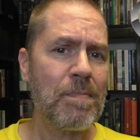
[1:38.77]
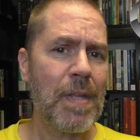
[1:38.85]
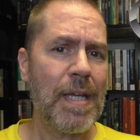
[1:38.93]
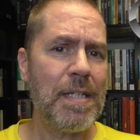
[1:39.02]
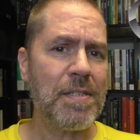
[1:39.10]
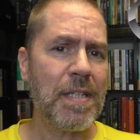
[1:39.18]

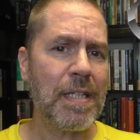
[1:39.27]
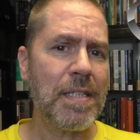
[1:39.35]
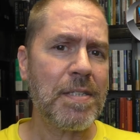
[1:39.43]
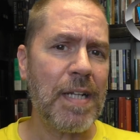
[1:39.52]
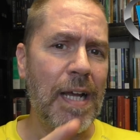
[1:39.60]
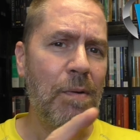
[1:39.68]
and he said,
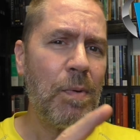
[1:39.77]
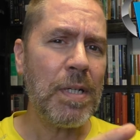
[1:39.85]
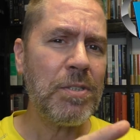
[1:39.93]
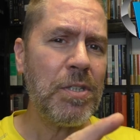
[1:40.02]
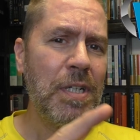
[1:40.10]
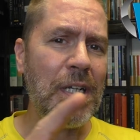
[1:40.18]
"Listen, I
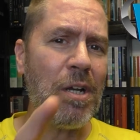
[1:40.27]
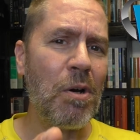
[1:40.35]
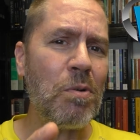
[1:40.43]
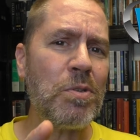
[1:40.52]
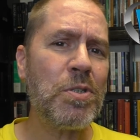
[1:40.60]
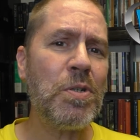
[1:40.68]
want you to
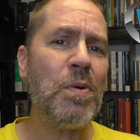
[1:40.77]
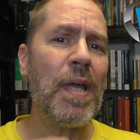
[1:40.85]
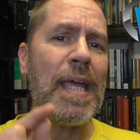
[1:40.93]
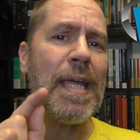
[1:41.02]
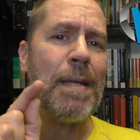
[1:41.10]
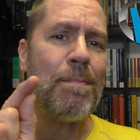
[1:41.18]
go to
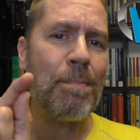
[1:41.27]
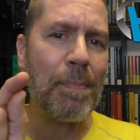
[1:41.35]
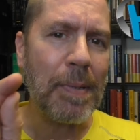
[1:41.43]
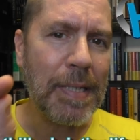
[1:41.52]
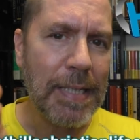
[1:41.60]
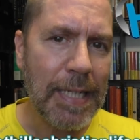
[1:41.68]
a
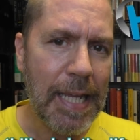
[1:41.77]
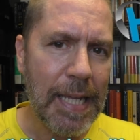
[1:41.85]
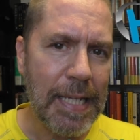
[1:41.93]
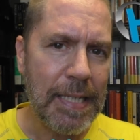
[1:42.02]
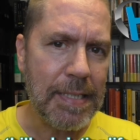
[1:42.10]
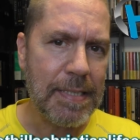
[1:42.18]

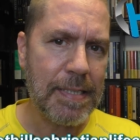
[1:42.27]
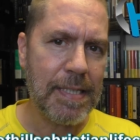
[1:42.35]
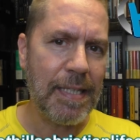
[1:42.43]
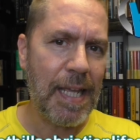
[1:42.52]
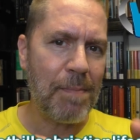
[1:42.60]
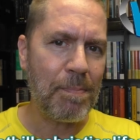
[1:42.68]
place,
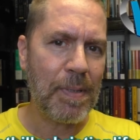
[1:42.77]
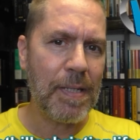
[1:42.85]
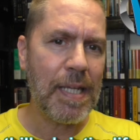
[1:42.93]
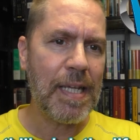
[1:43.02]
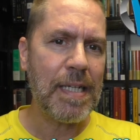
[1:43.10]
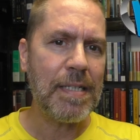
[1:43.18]
and that
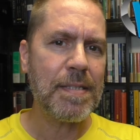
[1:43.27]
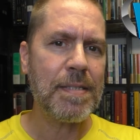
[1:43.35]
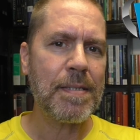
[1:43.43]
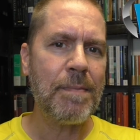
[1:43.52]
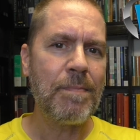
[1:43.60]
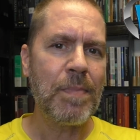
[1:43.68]

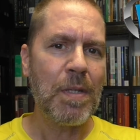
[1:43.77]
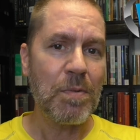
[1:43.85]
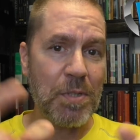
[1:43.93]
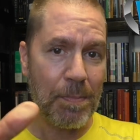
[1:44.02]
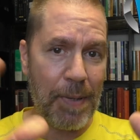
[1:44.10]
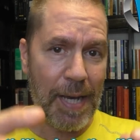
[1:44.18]
place
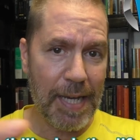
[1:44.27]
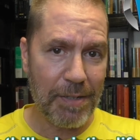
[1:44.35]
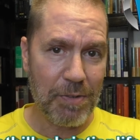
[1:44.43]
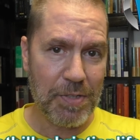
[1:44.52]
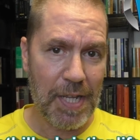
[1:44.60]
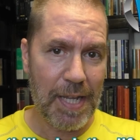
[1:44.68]
was a
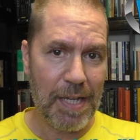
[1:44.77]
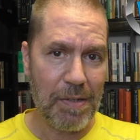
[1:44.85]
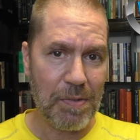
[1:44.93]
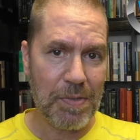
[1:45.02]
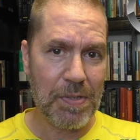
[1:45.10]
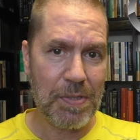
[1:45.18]
potter's
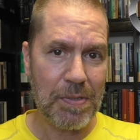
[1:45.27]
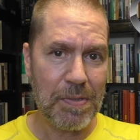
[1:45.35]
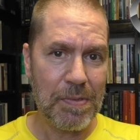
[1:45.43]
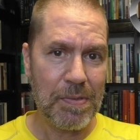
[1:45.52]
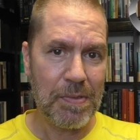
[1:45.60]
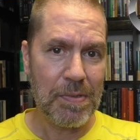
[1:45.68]
house."
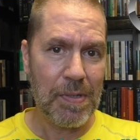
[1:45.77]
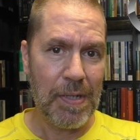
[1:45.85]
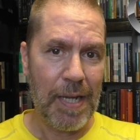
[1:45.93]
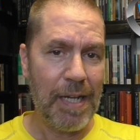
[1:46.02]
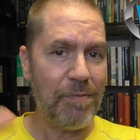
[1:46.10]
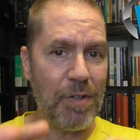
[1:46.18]

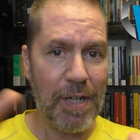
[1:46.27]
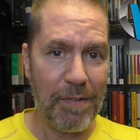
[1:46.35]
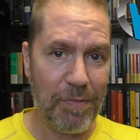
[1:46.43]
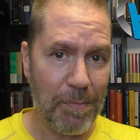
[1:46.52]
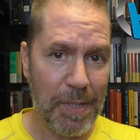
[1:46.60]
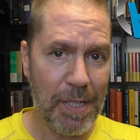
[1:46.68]
And if you're not
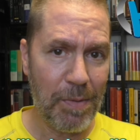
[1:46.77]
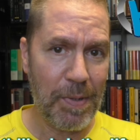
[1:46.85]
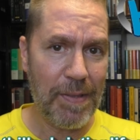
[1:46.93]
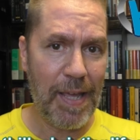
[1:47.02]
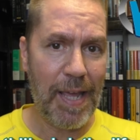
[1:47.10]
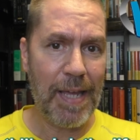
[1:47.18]
familiar with
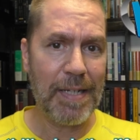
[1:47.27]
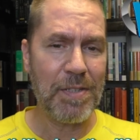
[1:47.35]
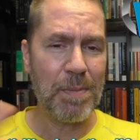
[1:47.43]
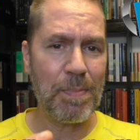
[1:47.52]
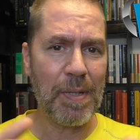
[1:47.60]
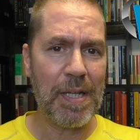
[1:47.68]
that, it's
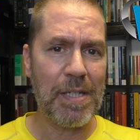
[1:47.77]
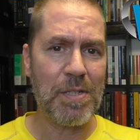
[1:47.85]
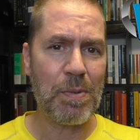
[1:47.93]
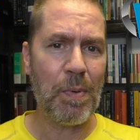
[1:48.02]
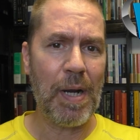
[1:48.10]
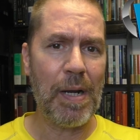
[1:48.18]
a
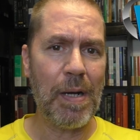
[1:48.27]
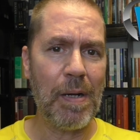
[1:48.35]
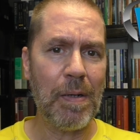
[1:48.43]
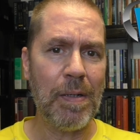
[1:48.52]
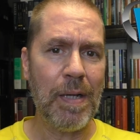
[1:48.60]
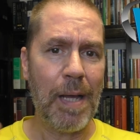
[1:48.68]
place where
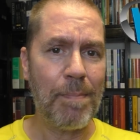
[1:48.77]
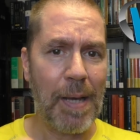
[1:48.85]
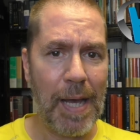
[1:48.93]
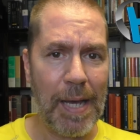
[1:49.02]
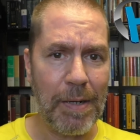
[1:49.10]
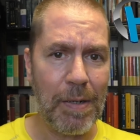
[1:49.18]
a
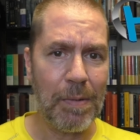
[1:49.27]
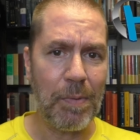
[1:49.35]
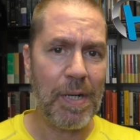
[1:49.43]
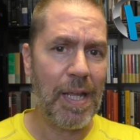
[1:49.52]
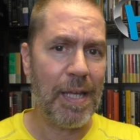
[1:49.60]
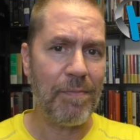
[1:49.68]
potter
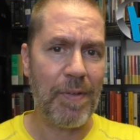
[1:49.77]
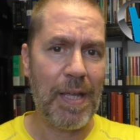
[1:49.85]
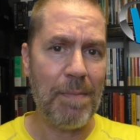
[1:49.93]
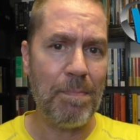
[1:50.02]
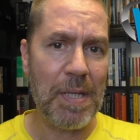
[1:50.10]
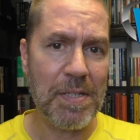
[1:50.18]
would have a
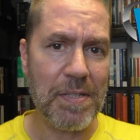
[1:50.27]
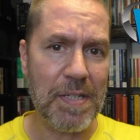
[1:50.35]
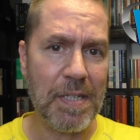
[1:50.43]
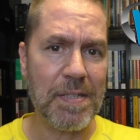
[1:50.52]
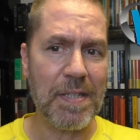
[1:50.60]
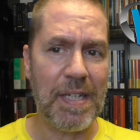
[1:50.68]

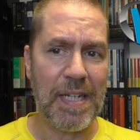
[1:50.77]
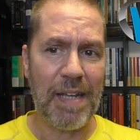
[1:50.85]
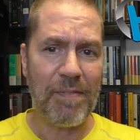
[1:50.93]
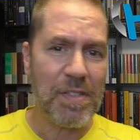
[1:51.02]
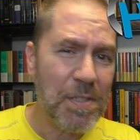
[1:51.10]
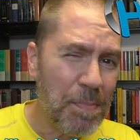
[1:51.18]
business and he'd
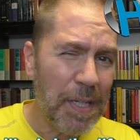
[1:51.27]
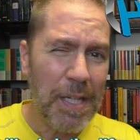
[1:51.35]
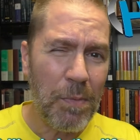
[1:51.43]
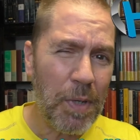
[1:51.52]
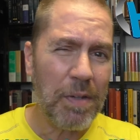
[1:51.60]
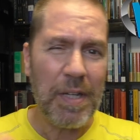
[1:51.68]
have a
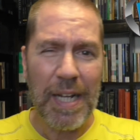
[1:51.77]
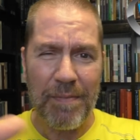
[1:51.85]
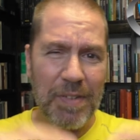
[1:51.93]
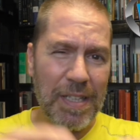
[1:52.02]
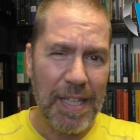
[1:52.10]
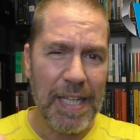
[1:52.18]
spinning wheel, he'd have
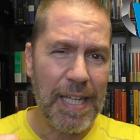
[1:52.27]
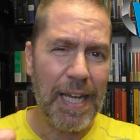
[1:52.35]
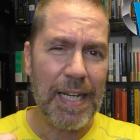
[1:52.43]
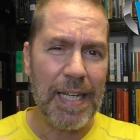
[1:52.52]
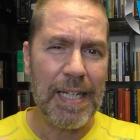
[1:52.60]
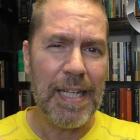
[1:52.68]
clay
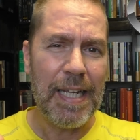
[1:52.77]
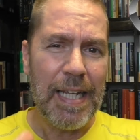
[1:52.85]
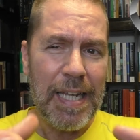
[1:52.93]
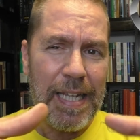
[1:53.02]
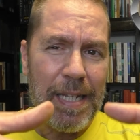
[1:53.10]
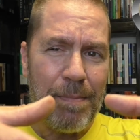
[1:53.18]
on it,
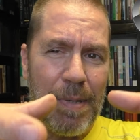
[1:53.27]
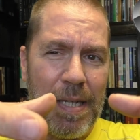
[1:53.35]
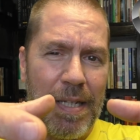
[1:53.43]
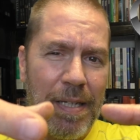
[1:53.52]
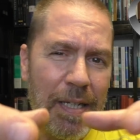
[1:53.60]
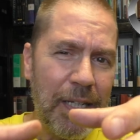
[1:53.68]
He'd
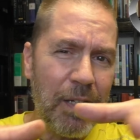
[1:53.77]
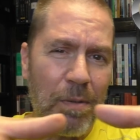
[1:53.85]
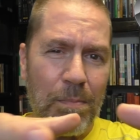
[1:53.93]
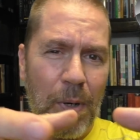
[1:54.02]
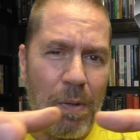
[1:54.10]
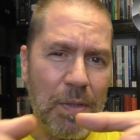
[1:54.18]
be, you know,
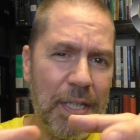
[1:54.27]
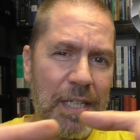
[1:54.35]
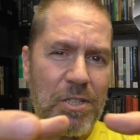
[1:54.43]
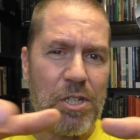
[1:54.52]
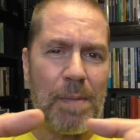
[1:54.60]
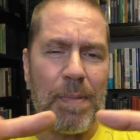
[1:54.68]
molding and
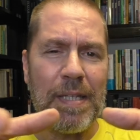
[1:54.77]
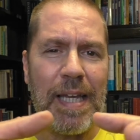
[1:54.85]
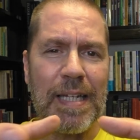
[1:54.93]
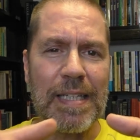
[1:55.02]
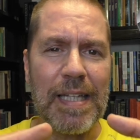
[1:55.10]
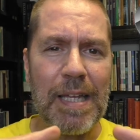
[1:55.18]
shaping
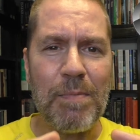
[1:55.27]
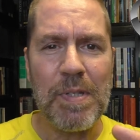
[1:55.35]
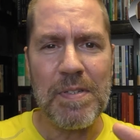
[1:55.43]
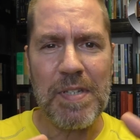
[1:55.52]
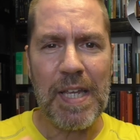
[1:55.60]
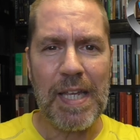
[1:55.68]
that clay with
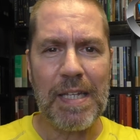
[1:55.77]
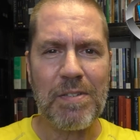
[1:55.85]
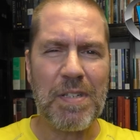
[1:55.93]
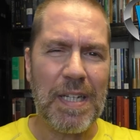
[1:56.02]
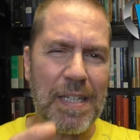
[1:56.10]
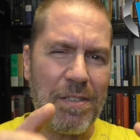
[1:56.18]
his hands
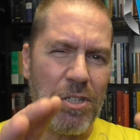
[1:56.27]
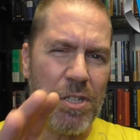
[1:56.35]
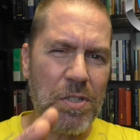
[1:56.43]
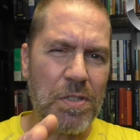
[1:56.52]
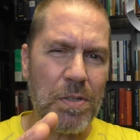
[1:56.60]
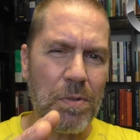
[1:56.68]
to get it
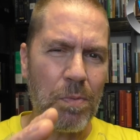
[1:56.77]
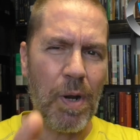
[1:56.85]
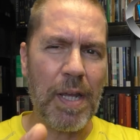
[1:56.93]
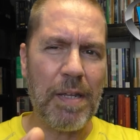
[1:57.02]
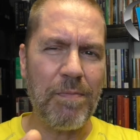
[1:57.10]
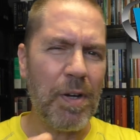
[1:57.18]
just
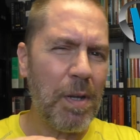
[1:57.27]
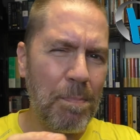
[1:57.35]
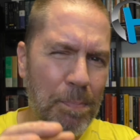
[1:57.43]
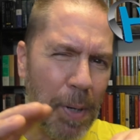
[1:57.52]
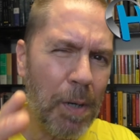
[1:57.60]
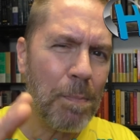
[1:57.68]
right, very
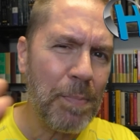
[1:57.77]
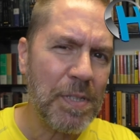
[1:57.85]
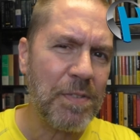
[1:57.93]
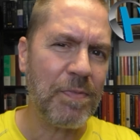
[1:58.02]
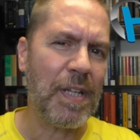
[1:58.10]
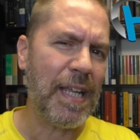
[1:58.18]

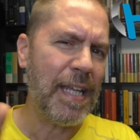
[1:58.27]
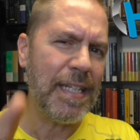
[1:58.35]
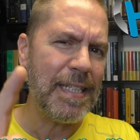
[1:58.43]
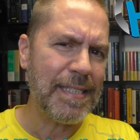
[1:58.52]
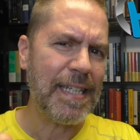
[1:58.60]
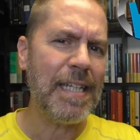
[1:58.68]
purposefully, an
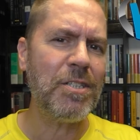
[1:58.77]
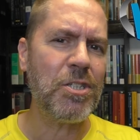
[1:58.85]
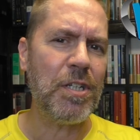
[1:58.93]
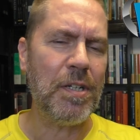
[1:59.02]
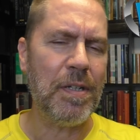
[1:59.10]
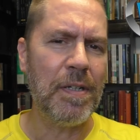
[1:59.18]

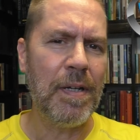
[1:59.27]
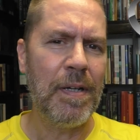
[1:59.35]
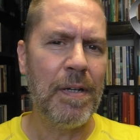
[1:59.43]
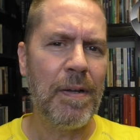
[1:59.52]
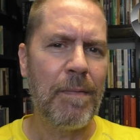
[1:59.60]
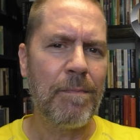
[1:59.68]
intention
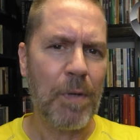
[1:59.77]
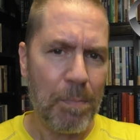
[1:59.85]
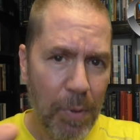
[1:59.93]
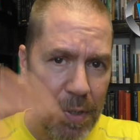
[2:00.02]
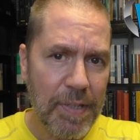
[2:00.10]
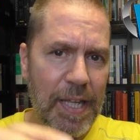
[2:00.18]
for
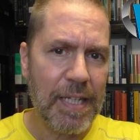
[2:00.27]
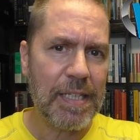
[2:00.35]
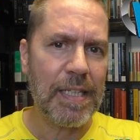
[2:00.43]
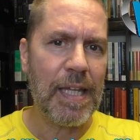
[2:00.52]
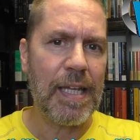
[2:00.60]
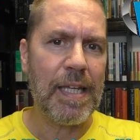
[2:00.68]
putting that
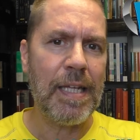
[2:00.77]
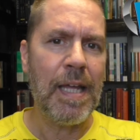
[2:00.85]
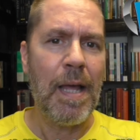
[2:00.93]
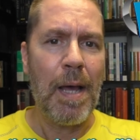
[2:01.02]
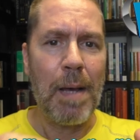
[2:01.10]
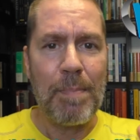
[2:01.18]
clay
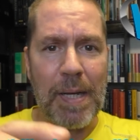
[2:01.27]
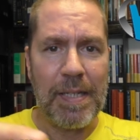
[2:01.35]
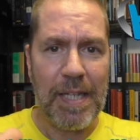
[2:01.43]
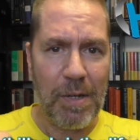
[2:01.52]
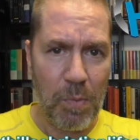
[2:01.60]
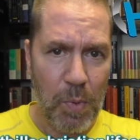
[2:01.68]
up on
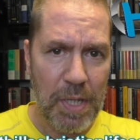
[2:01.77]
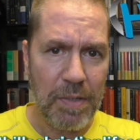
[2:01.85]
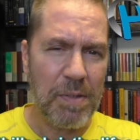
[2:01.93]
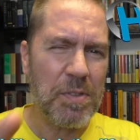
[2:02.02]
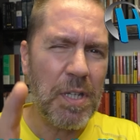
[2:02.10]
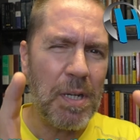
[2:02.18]
that wheel.
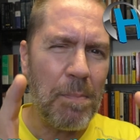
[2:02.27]
He was going to